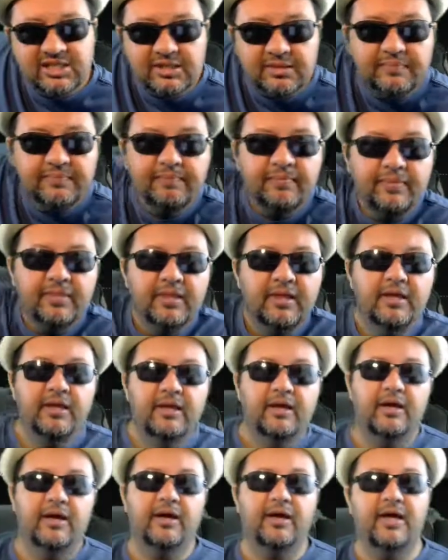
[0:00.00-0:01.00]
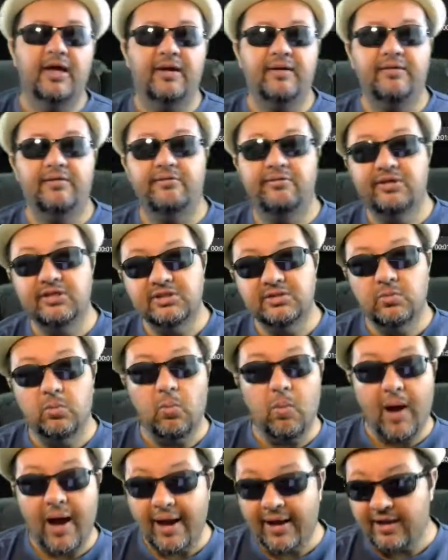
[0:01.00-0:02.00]
touch it. Okay, the
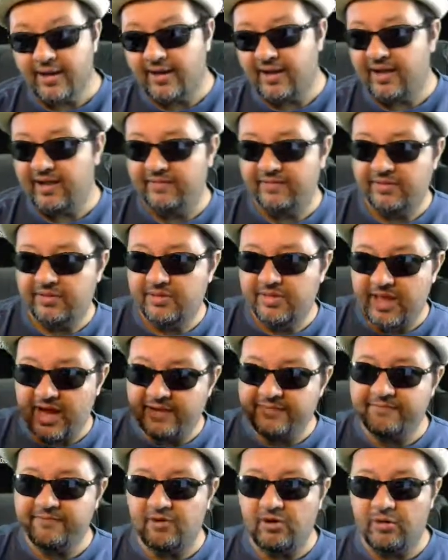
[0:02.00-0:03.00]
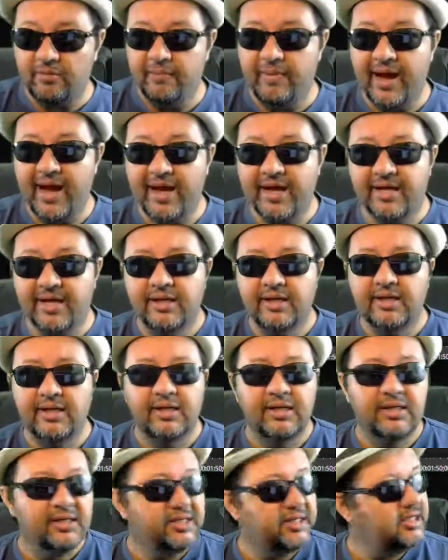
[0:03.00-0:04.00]
reason why I have it that far
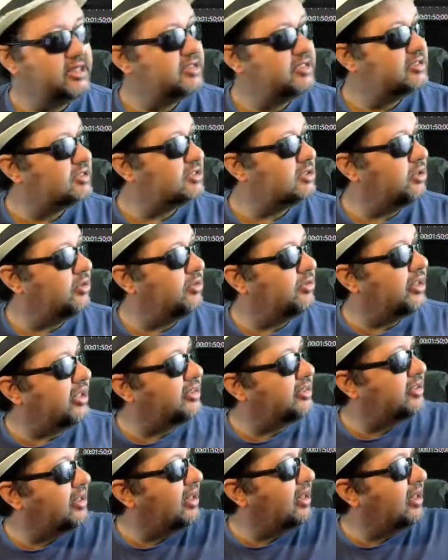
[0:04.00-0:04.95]
back is so